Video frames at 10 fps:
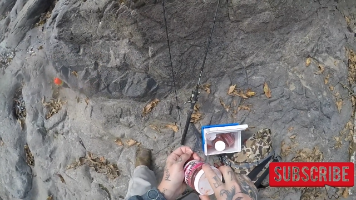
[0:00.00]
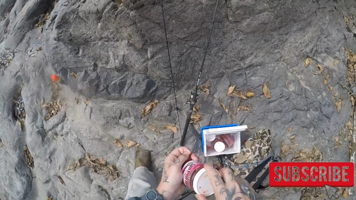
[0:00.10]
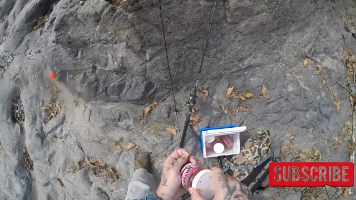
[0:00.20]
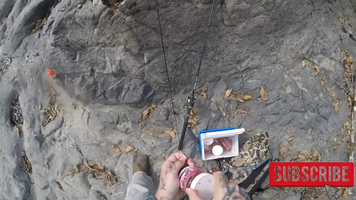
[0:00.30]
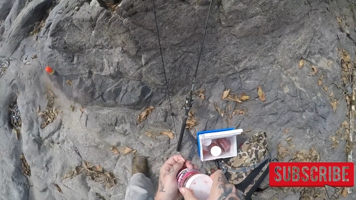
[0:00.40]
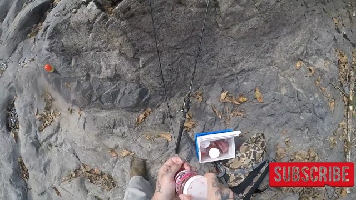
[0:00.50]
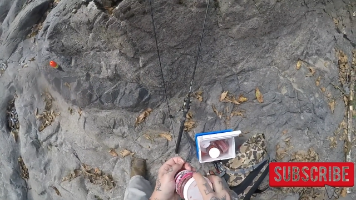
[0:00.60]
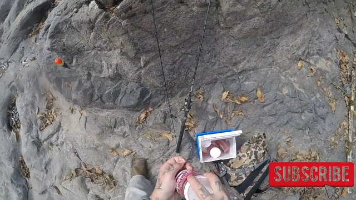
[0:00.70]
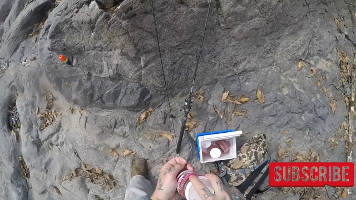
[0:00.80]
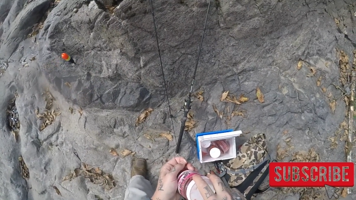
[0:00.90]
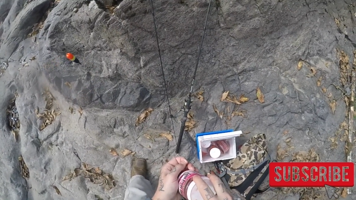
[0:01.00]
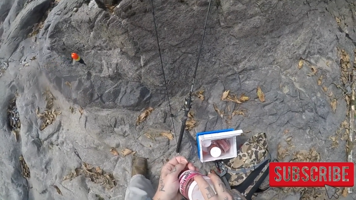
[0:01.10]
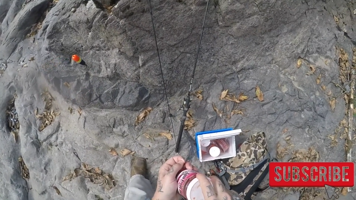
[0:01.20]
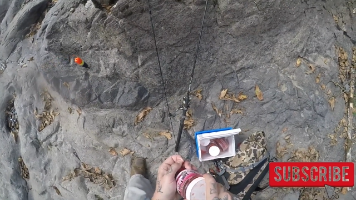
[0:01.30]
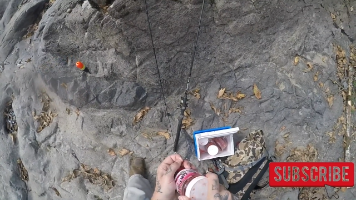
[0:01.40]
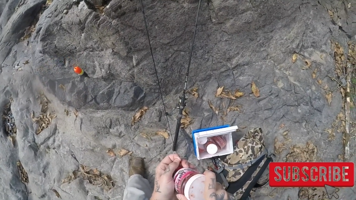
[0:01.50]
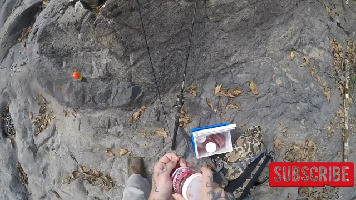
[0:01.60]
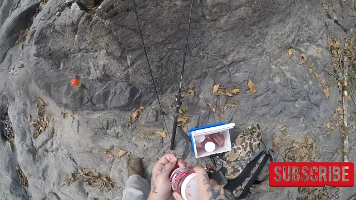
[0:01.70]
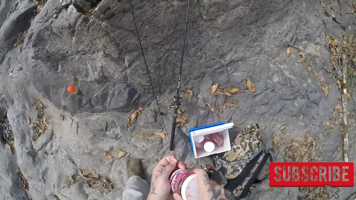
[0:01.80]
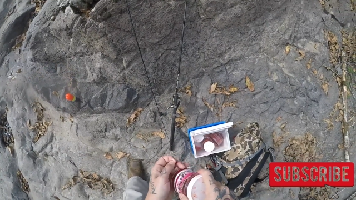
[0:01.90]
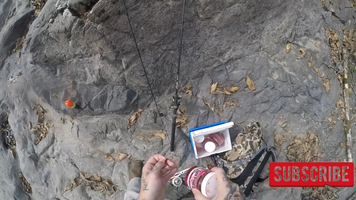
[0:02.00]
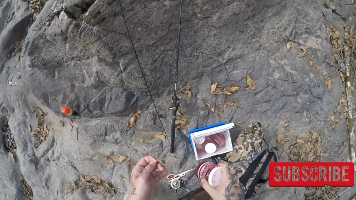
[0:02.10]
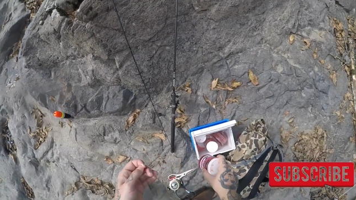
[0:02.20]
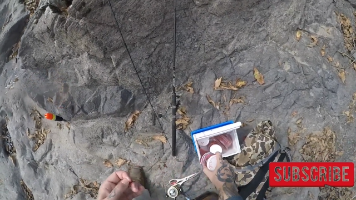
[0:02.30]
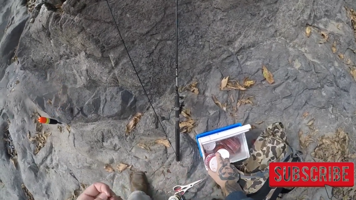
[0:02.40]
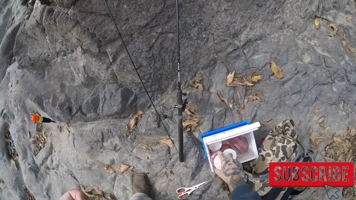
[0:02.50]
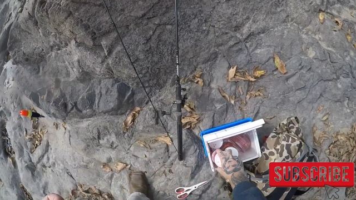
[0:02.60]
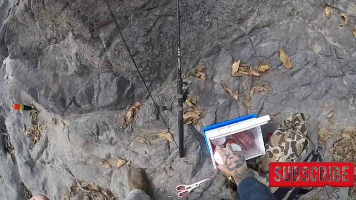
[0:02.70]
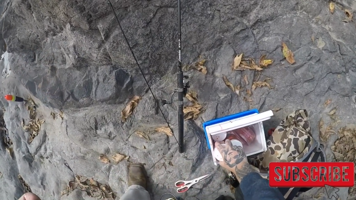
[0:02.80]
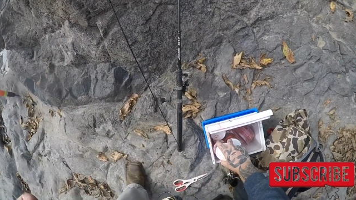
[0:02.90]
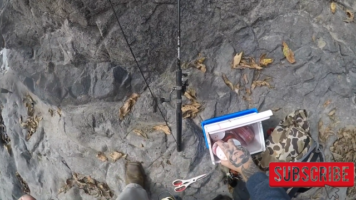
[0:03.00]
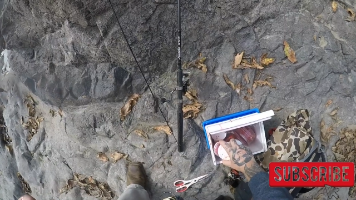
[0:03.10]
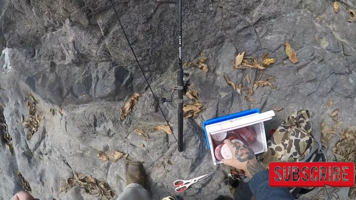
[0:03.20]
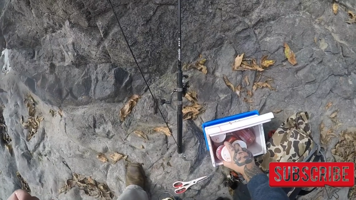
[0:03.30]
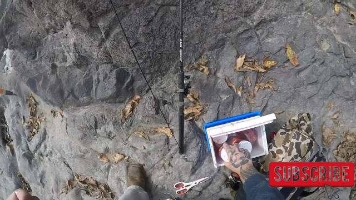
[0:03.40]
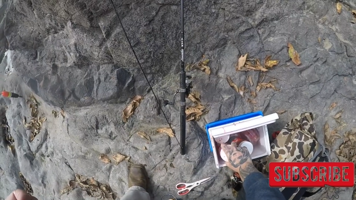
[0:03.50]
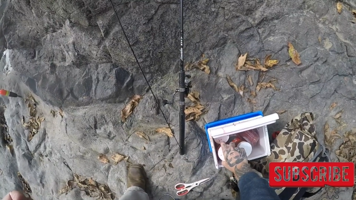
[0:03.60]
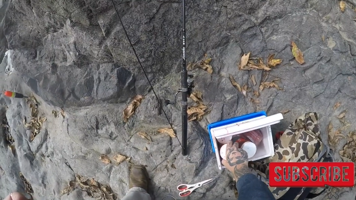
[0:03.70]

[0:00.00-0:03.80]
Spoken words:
(no speaker visible)